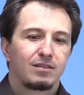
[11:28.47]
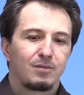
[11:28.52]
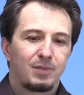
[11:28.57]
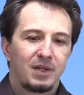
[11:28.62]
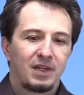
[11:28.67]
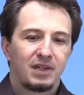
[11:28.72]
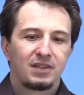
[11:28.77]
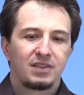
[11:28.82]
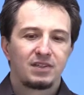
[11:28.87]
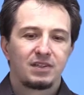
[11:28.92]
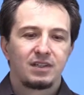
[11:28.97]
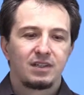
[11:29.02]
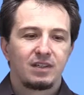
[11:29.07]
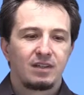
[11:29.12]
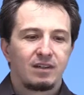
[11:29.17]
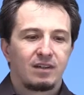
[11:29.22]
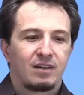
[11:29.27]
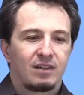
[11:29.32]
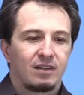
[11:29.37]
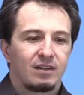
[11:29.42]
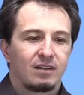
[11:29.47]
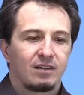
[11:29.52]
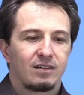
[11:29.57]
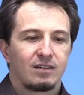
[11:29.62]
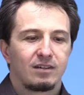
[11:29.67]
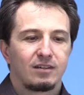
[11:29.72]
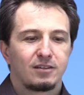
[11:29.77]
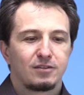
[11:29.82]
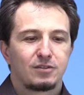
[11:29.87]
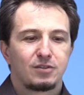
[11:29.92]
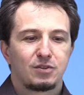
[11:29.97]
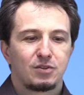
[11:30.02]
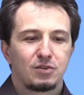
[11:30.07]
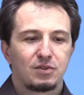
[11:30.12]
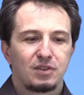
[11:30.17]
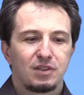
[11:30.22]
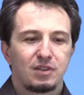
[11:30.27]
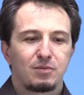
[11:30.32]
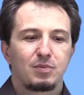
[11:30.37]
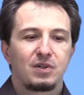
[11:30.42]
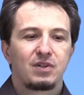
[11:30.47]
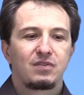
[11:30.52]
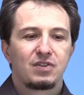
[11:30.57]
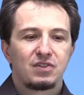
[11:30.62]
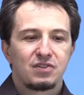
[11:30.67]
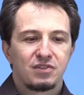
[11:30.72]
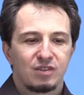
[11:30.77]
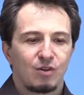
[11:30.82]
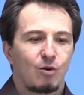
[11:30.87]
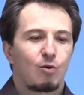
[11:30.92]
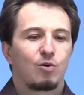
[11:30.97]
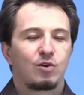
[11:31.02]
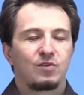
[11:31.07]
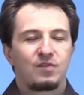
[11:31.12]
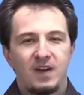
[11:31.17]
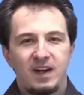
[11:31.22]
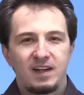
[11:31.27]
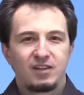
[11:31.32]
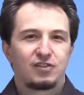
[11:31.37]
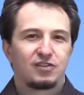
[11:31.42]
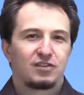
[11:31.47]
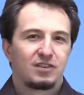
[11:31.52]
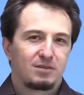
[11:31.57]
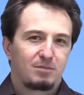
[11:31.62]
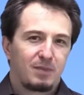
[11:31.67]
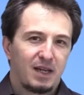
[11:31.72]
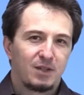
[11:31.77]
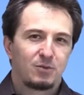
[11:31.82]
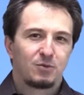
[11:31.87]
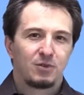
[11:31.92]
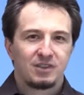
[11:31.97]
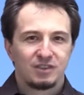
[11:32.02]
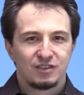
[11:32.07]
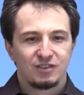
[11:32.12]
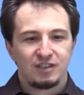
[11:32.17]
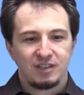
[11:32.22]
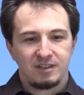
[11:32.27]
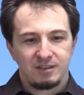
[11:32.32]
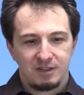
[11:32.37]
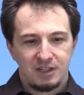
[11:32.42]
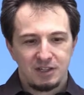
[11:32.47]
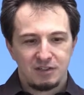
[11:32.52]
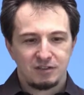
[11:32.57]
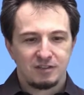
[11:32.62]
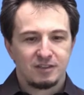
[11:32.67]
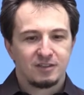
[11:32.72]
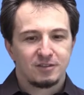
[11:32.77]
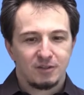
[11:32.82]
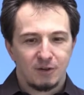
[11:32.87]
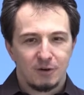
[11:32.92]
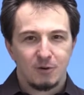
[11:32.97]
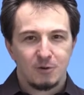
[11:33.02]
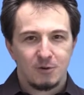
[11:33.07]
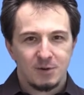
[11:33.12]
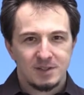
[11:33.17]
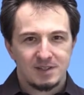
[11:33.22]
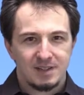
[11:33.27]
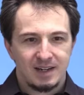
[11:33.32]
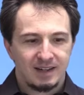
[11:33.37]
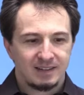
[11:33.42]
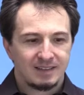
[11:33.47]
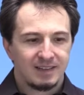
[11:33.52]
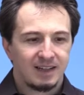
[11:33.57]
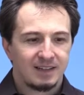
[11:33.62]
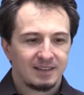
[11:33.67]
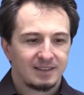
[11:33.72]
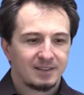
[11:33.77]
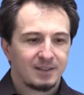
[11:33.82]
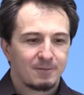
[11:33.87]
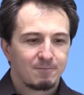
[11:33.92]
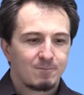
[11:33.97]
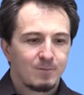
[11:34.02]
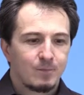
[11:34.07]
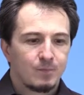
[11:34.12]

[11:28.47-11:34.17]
compared to the previous old-fashioned and backward generation. It's always like that.